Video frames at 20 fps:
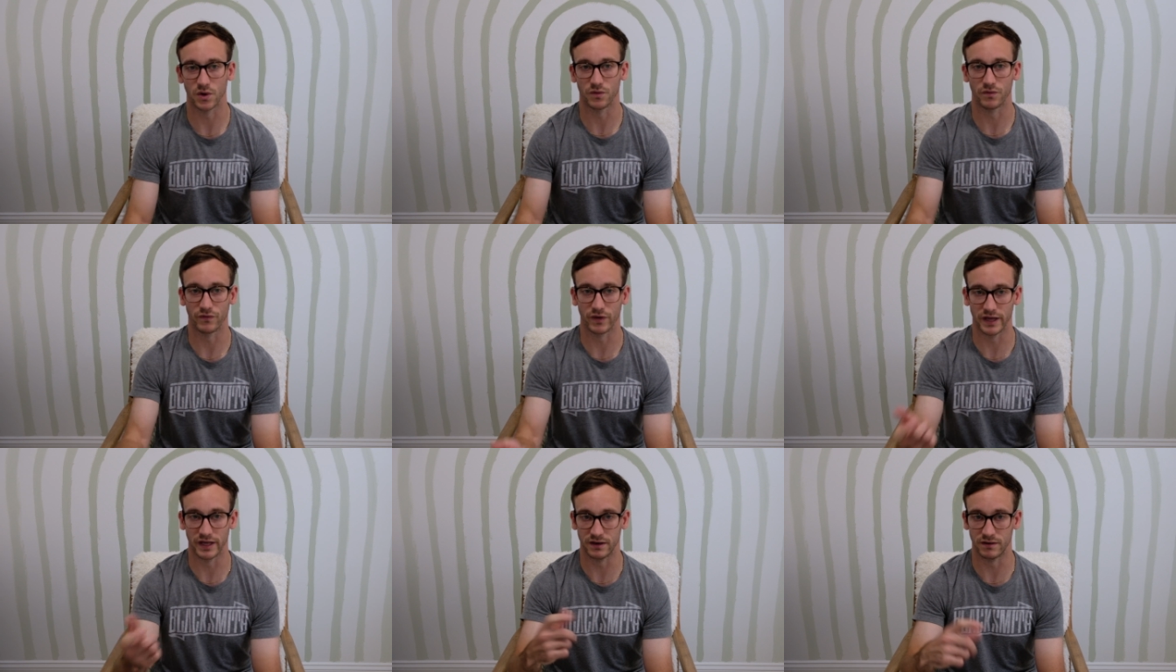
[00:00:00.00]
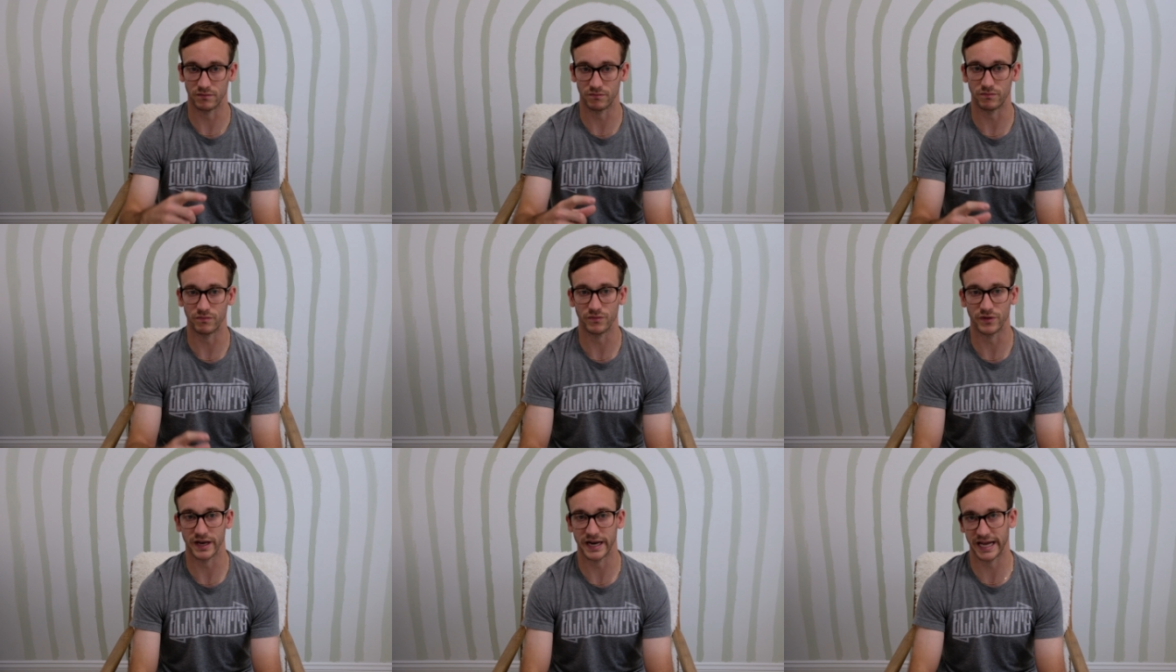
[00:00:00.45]
in
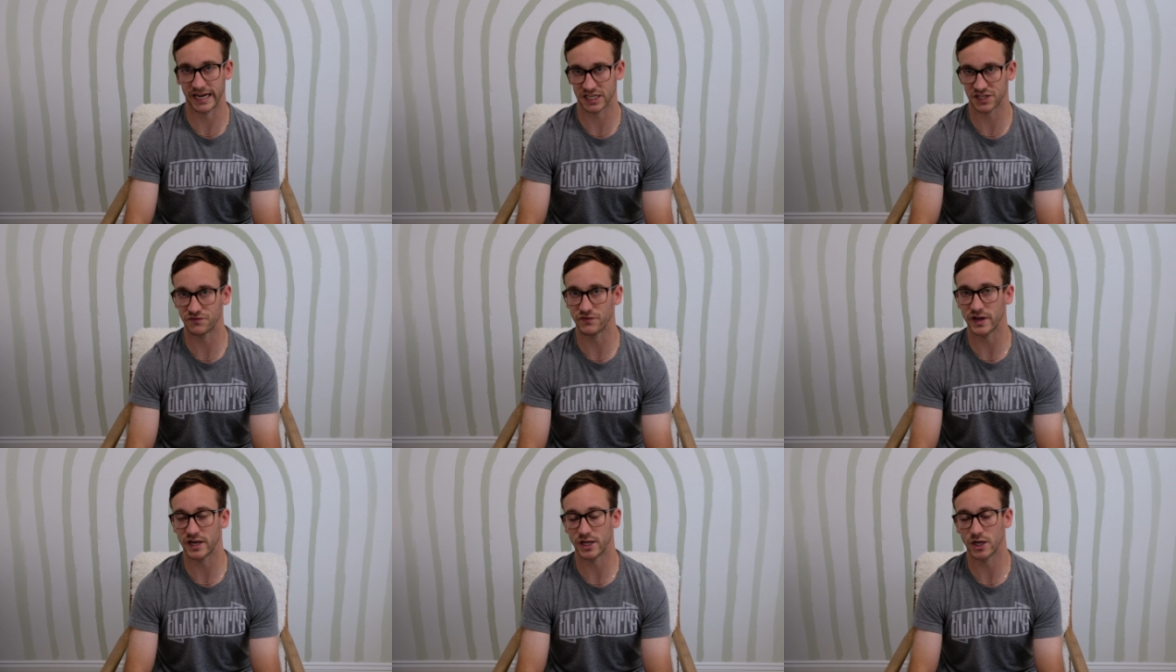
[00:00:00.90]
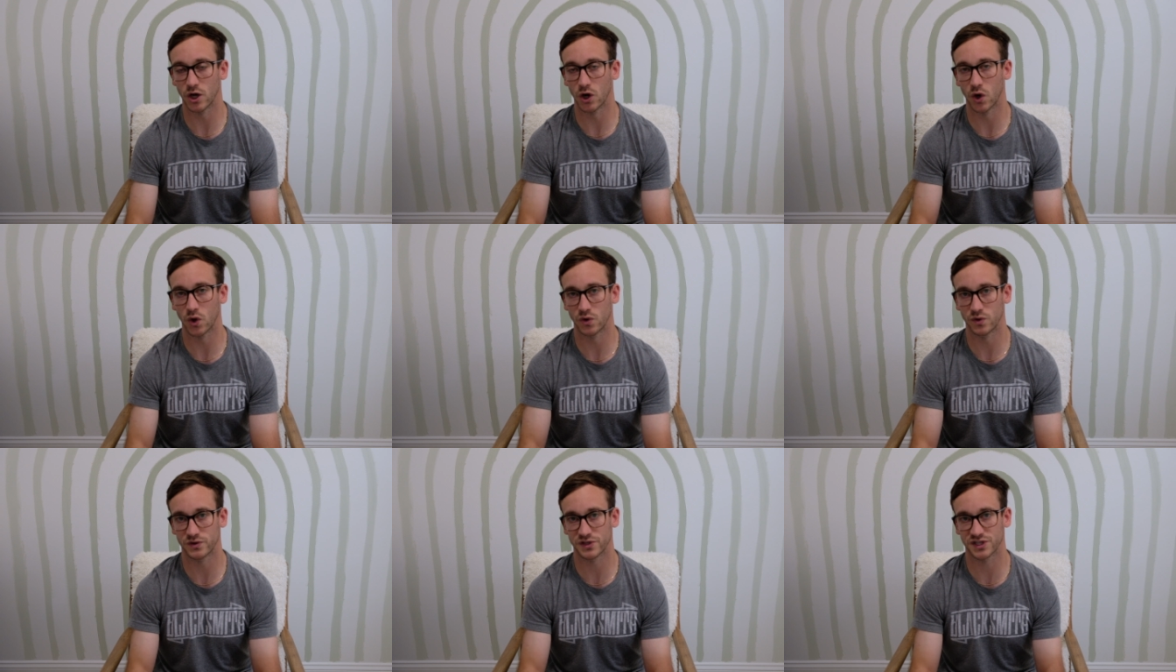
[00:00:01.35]
the next
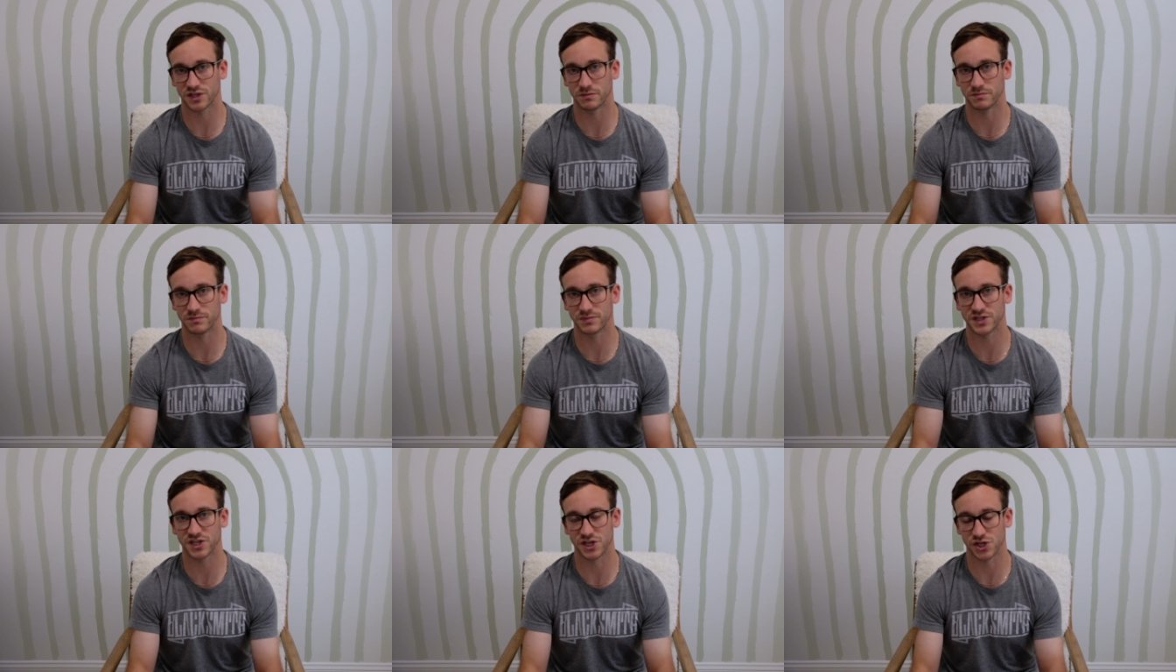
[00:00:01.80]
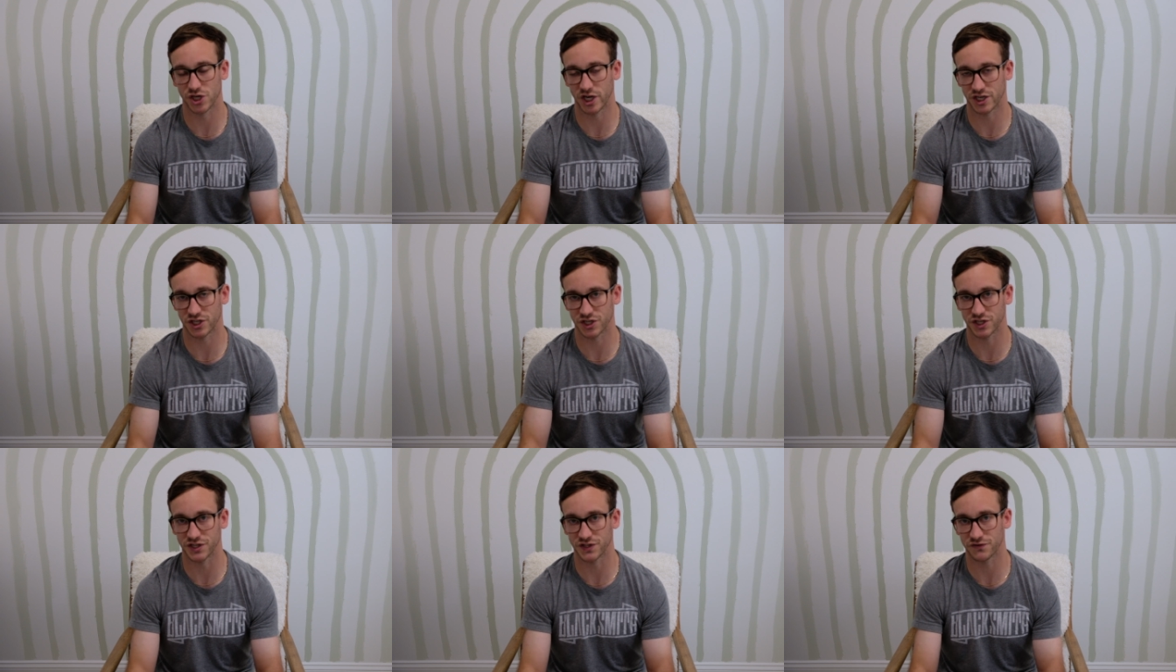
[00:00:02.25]
video some
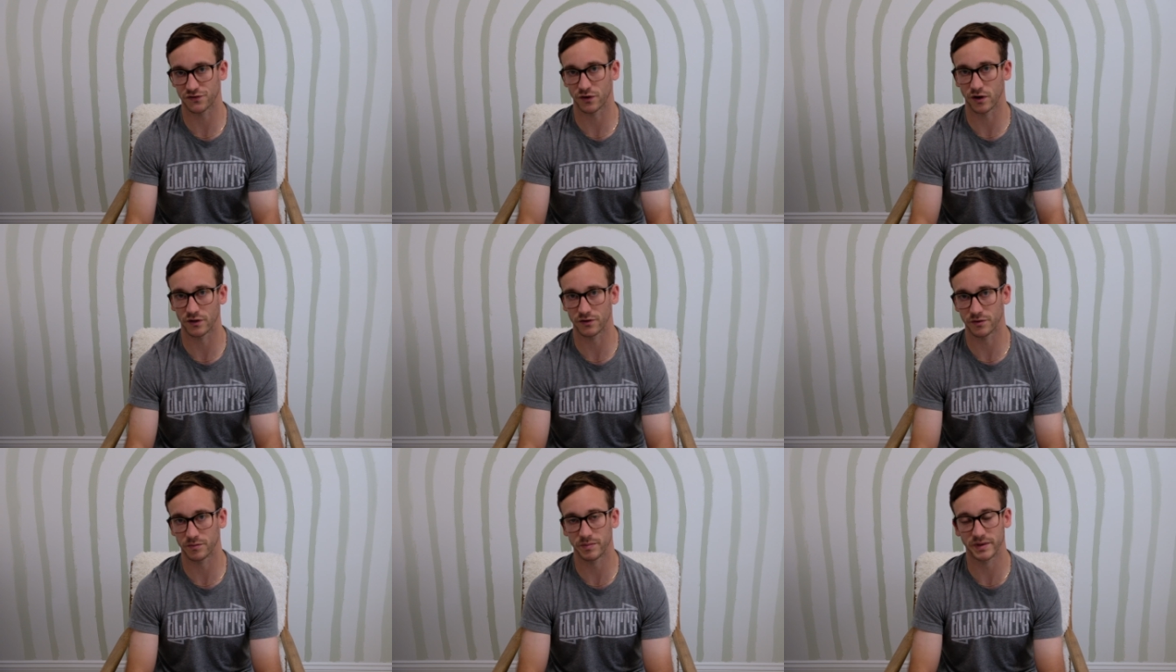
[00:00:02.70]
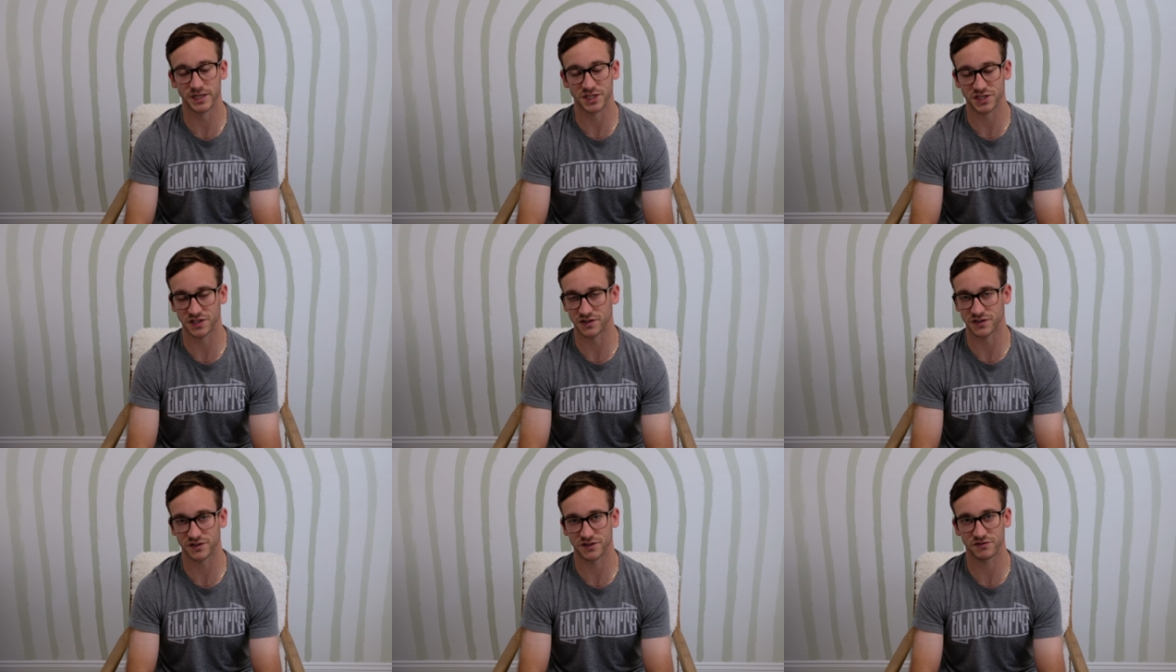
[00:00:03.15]
suggestions for other
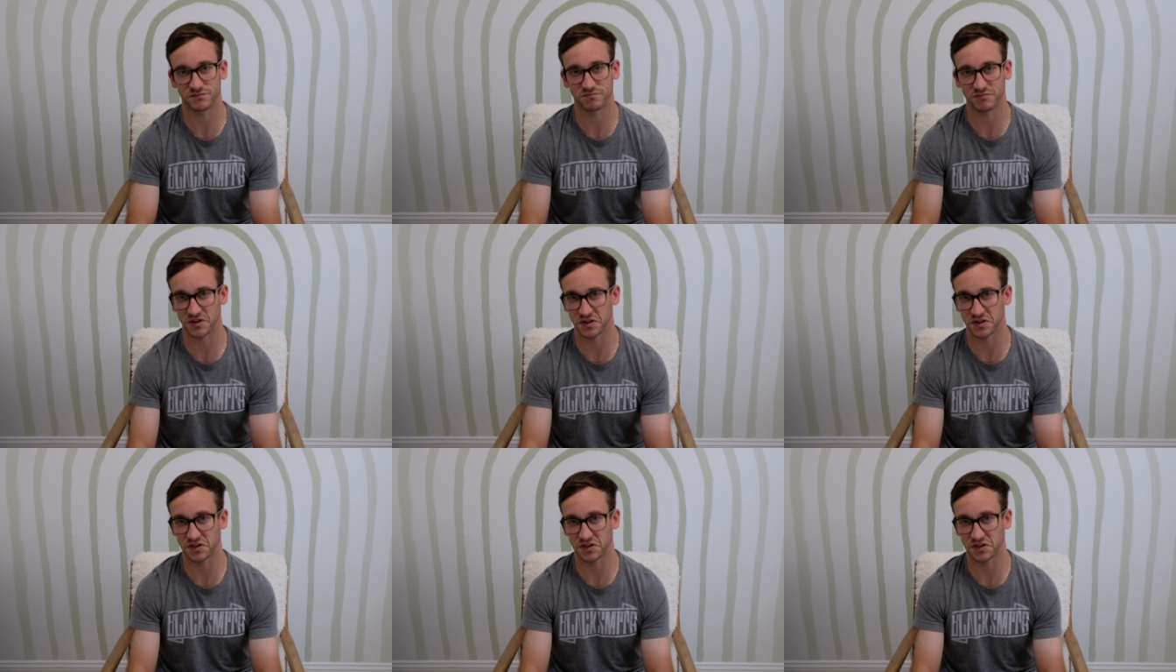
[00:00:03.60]
pieces,